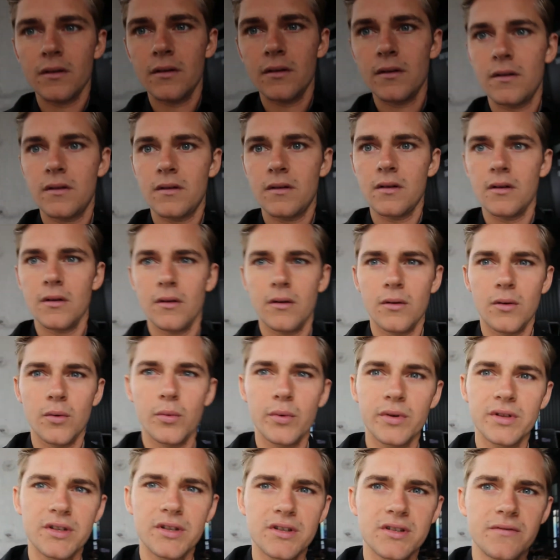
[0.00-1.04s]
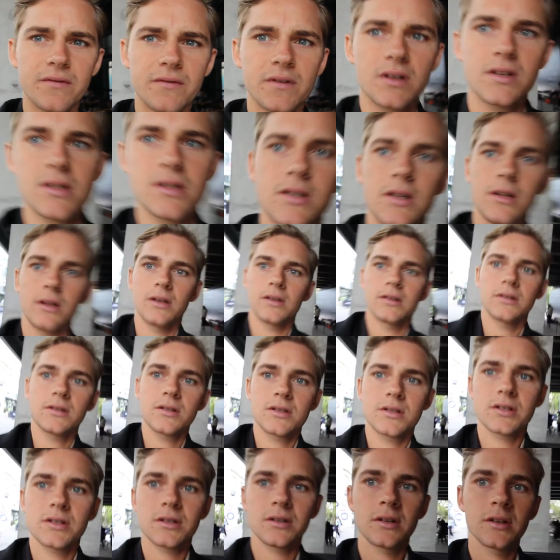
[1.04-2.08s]
So we just finished
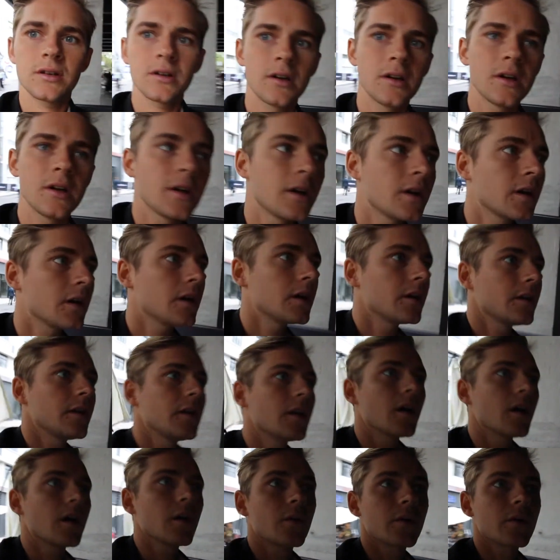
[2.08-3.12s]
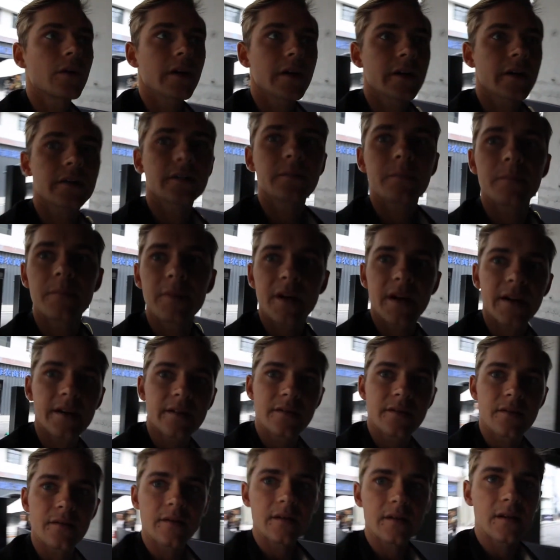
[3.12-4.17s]
lunch and now we're headed back
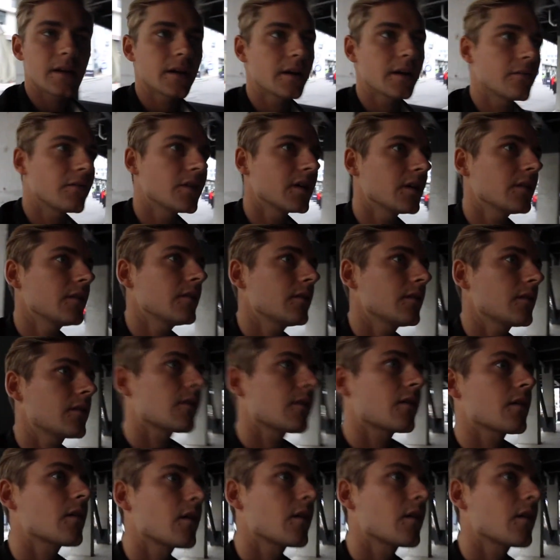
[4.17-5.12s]
to the event.